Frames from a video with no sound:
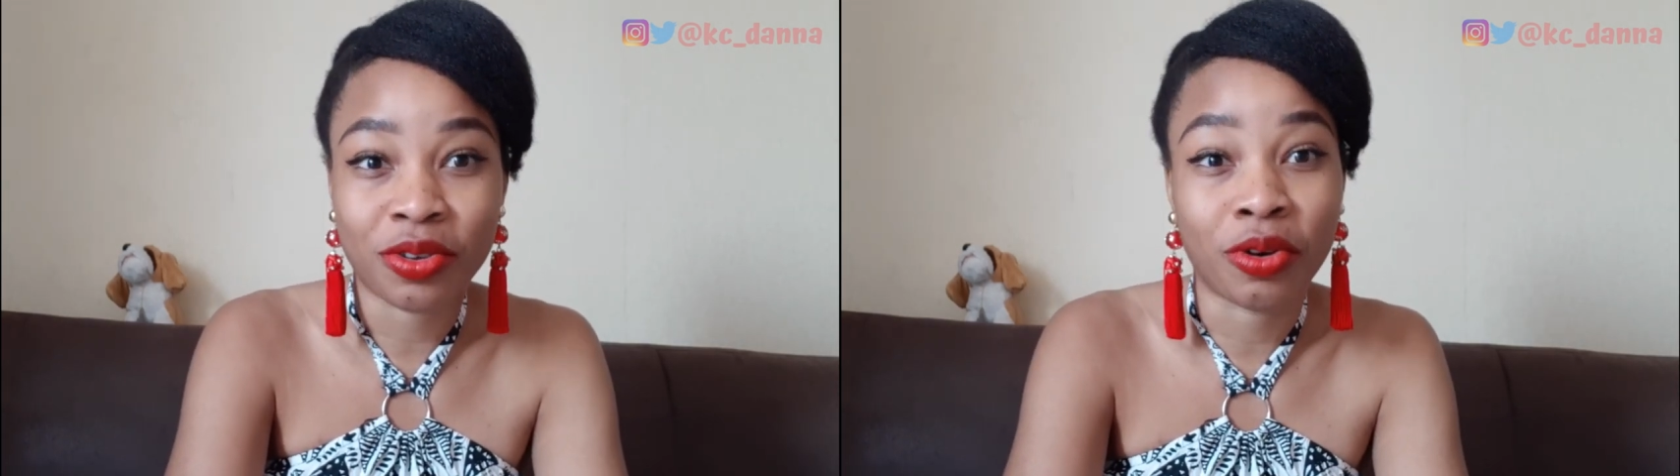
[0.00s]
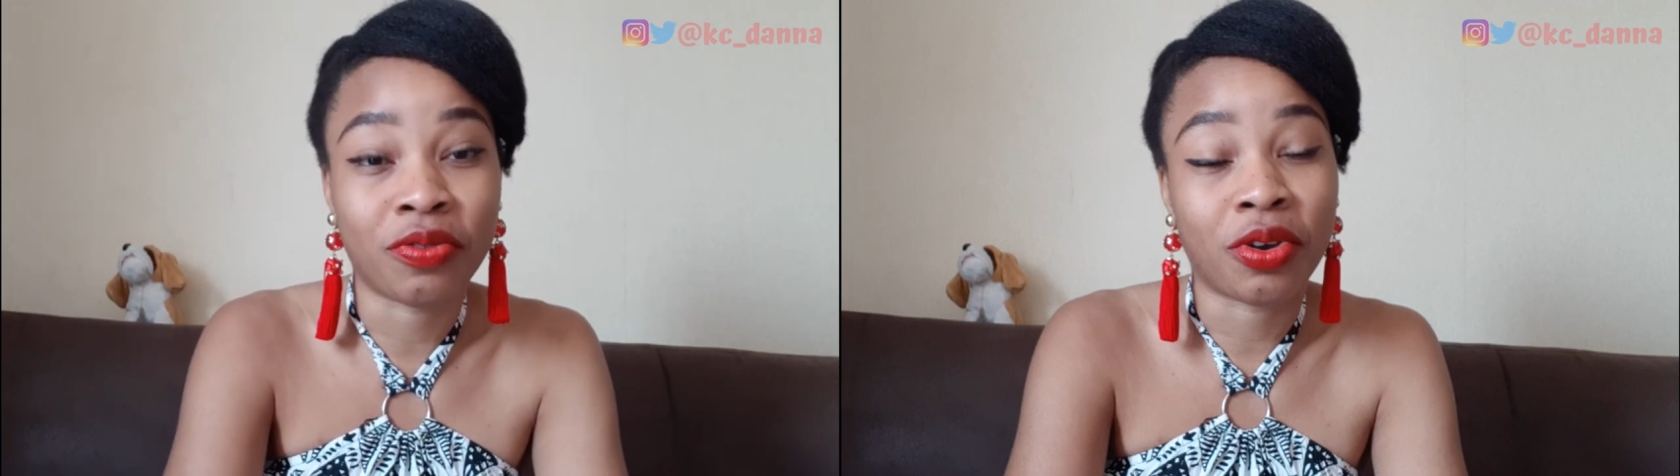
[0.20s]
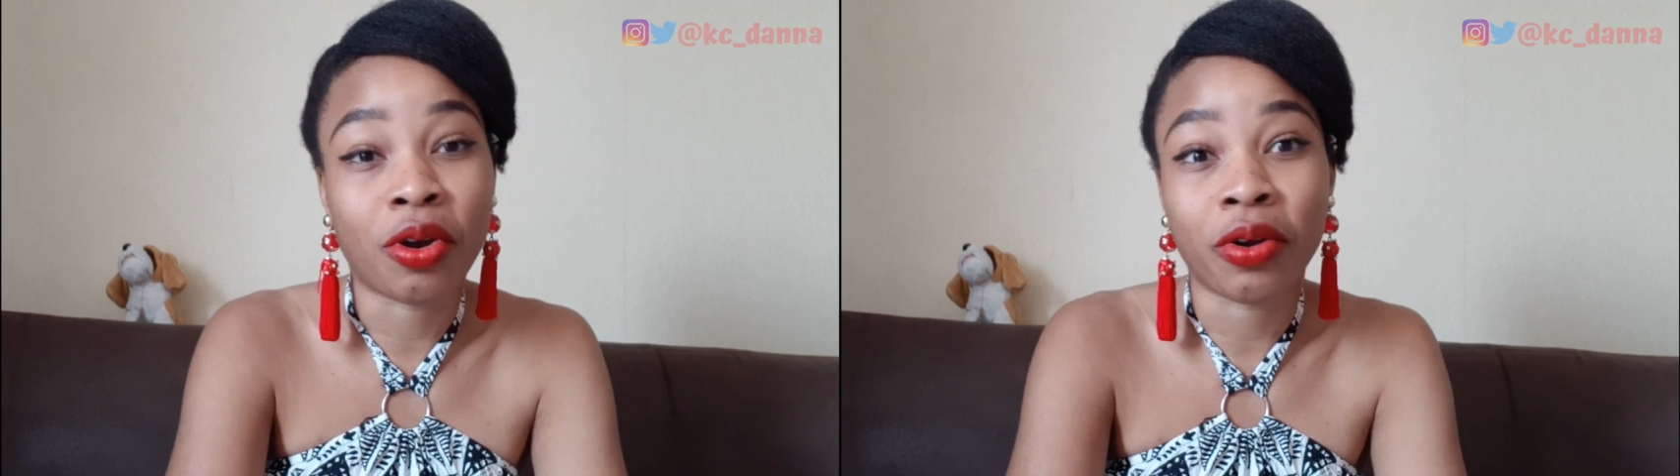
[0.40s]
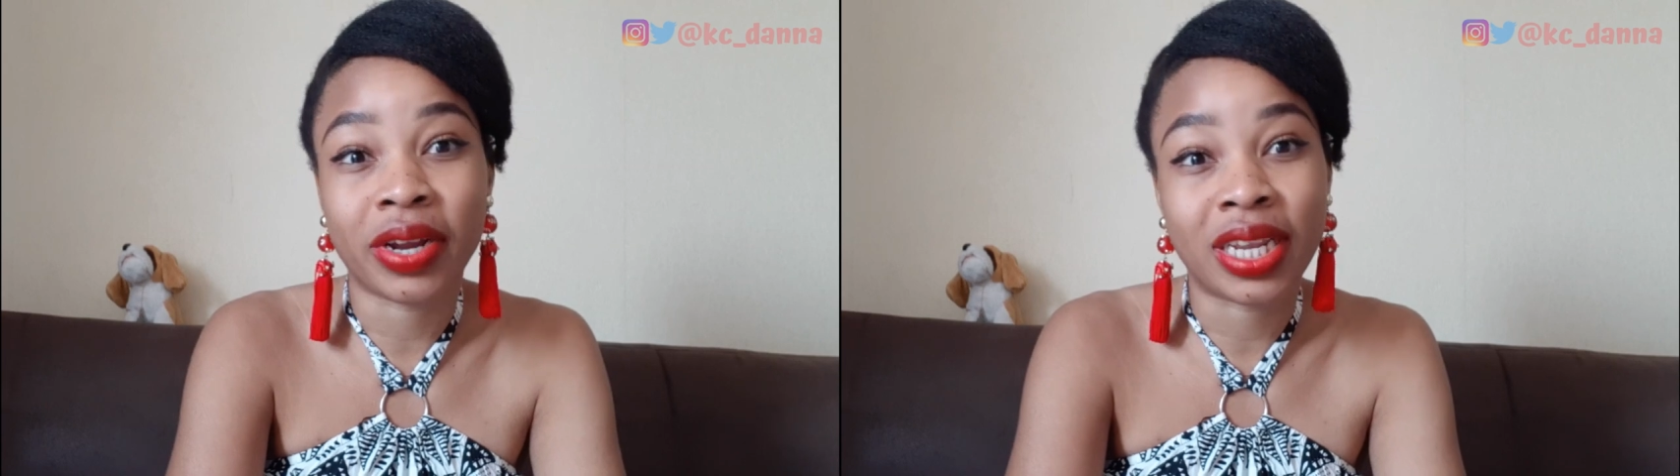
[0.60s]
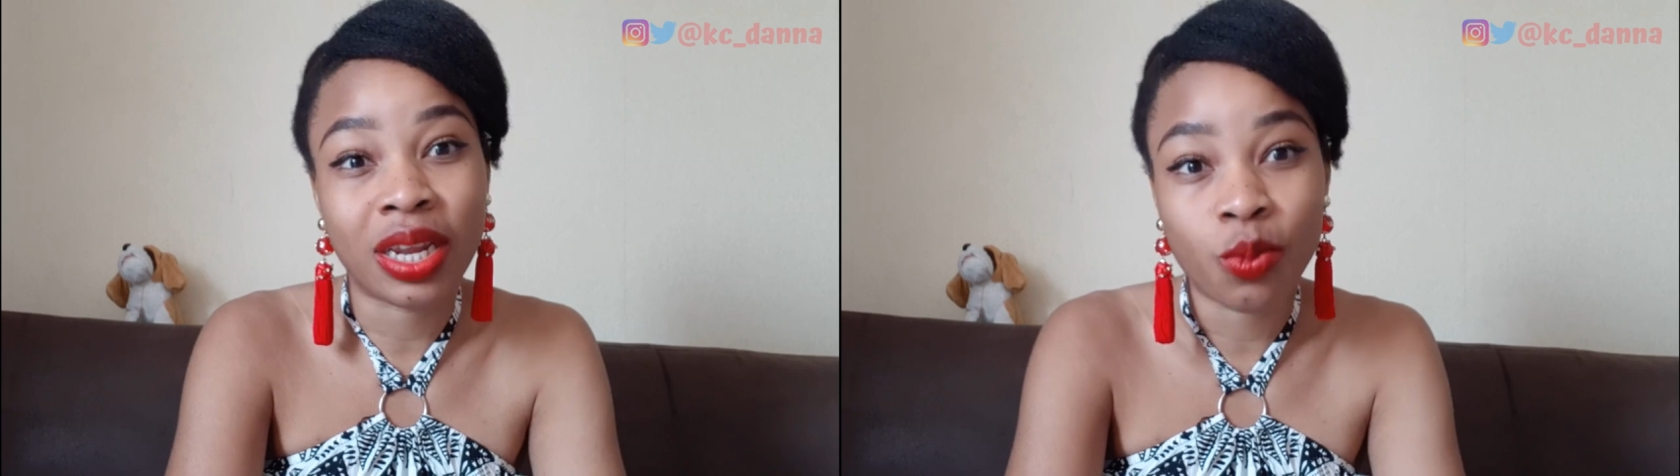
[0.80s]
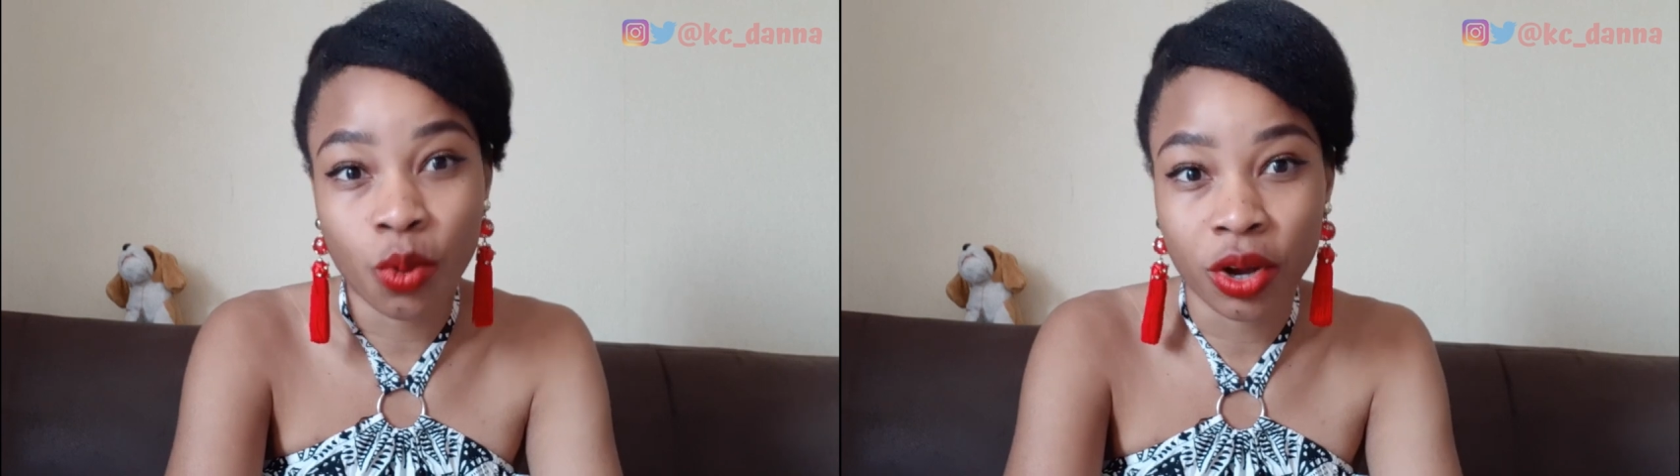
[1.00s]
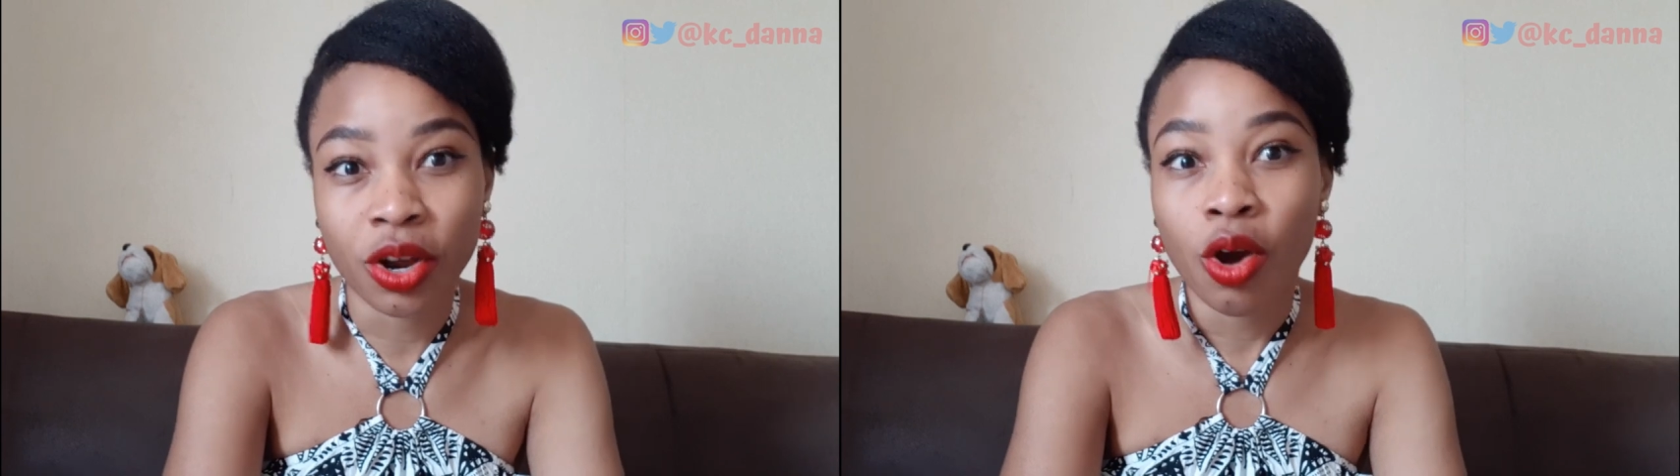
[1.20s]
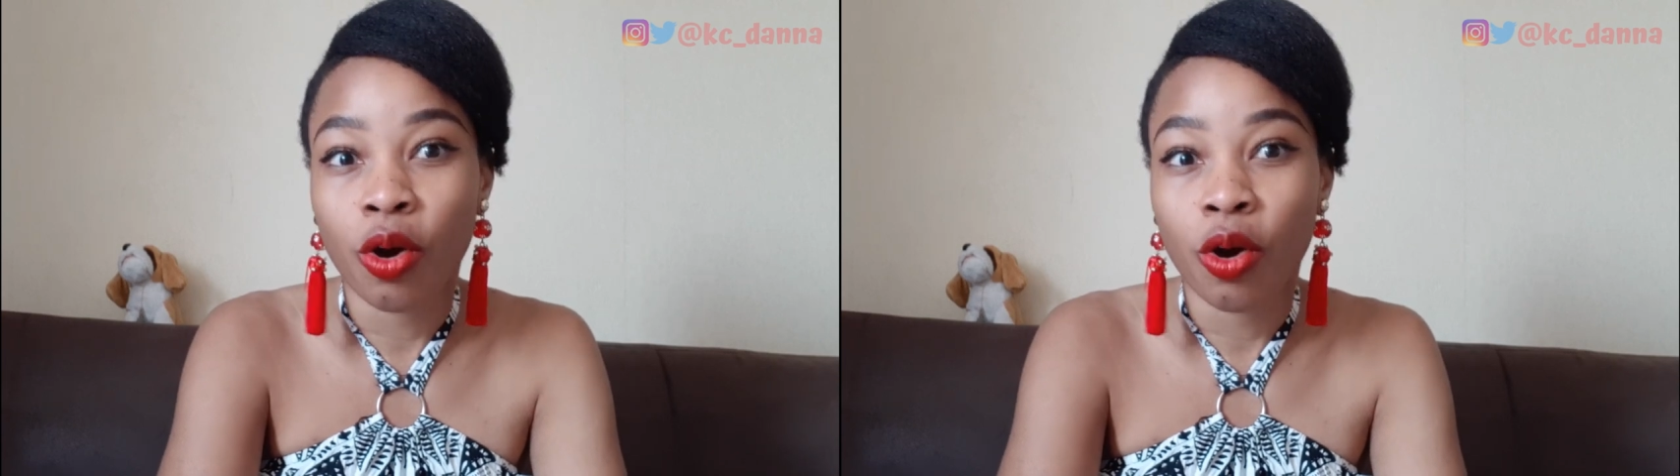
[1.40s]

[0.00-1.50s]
or if you're currently one,